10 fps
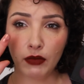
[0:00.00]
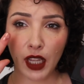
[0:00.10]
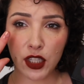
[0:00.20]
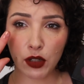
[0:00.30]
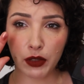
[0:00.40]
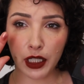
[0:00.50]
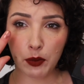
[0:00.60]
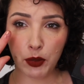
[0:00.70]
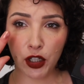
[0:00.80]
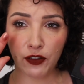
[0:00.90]
it's a really
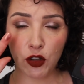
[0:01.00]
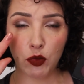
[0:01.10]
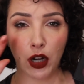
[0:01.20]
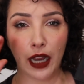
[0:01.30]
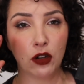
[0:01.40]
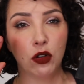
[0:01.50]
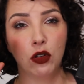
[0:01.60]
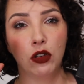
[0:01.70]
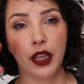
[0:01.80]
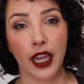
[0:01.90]
beautiful, what I
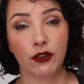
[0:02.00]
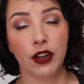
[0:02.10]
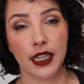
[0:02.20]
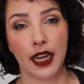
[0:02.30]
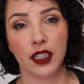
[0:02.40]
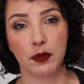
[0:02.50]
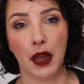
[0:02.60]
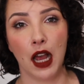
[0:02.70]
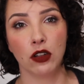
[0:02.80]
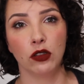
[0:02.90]
call everyday
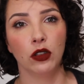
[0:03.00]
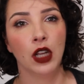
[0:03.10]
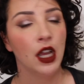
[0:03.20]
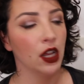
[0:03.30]
sparkle.